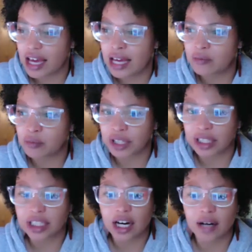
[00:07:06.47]
it
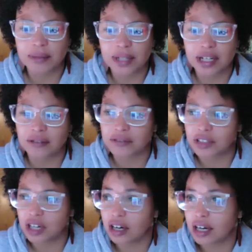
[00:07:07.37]
really caught me off
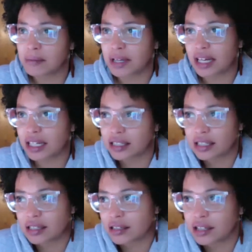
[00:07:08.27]
guard. I mean,
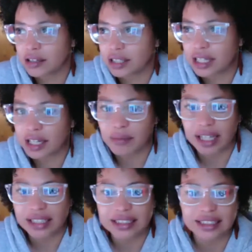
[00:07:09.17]
hence, the name
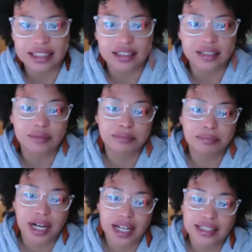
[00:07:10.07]
accidental.
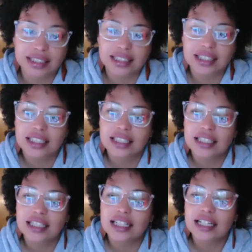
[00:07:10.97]
But
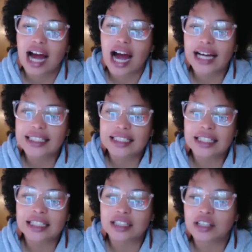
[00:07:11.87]
I did
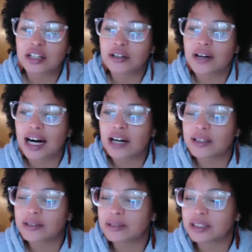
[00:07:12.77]
not know how
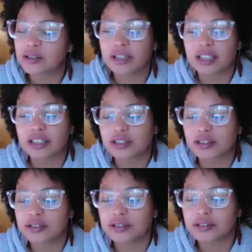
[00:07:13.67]
I was going
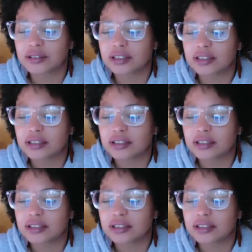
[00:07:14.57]
to